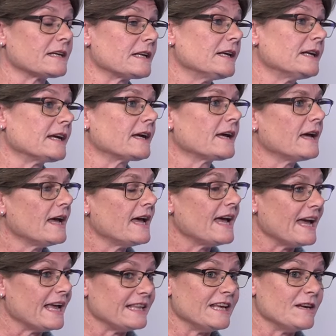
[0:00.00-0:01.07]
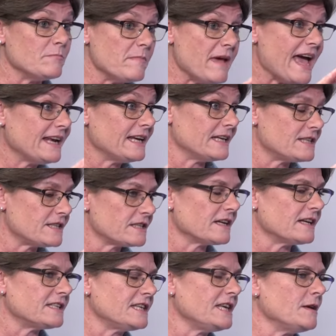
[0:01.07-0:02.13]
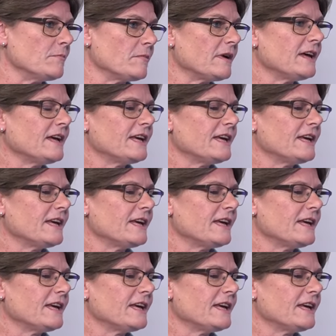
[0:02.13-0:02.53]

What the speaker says: clinic and then manage a team